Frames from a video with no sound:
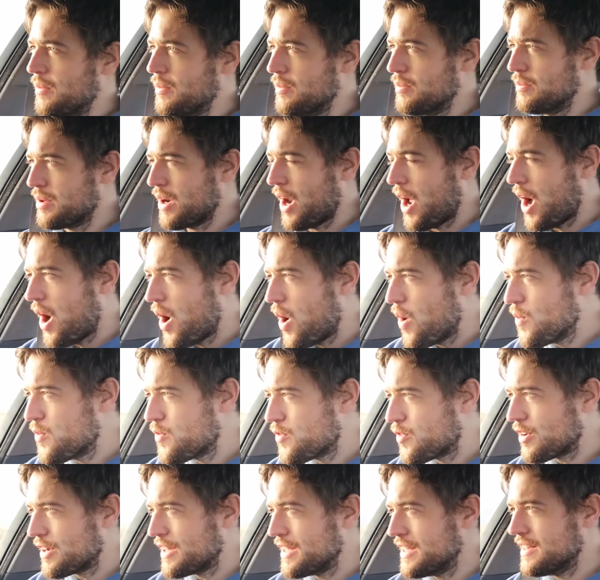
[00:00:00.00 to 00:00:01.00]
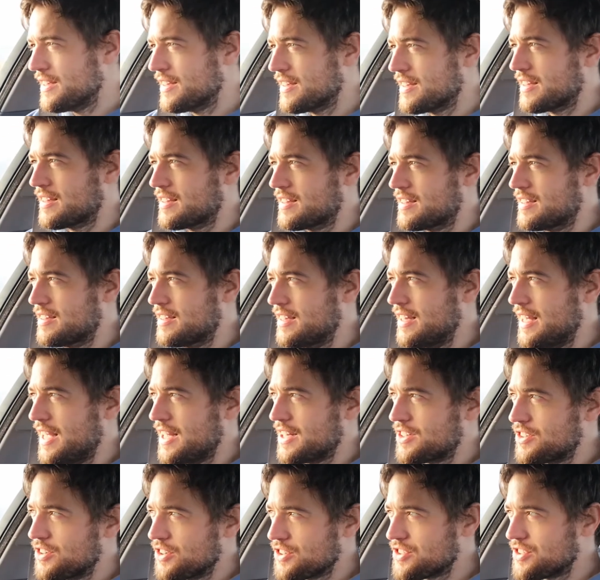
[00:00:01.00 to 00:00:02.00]
But hopefully
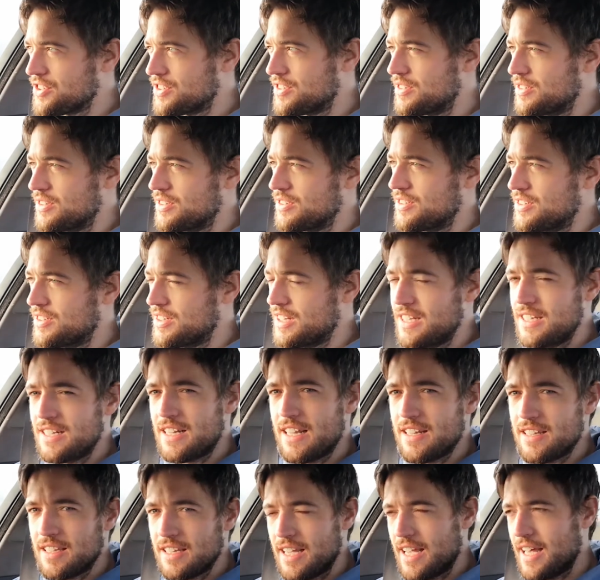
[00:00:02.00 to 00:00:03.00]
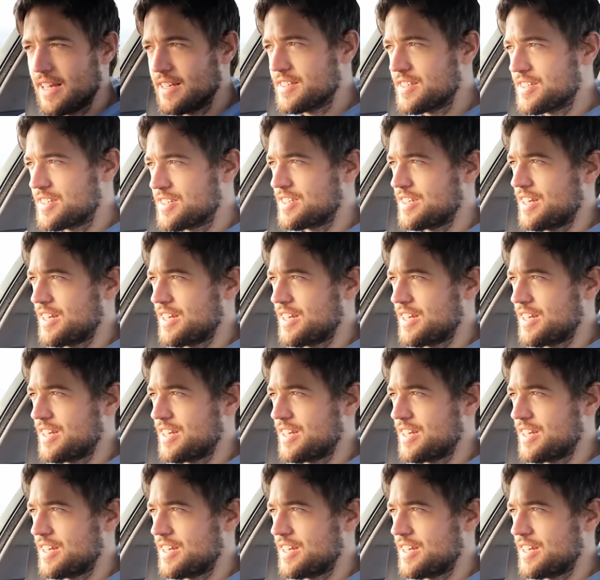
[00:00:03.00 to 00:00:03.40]
it doesn't need anything else.